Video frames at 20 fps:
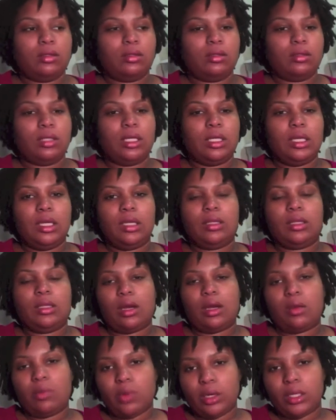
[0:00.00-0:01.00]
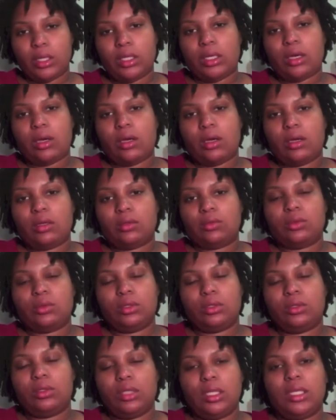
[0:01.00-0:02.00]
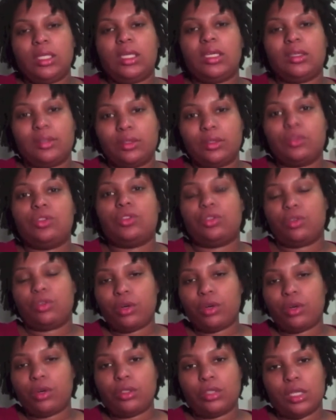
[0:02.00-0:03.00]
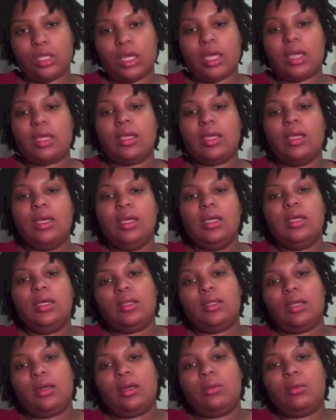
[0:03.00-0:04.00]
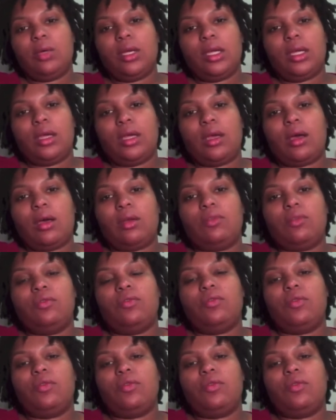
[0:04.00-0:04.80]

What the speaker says: knitting that I'm working on, knitting and crochet that I'm working on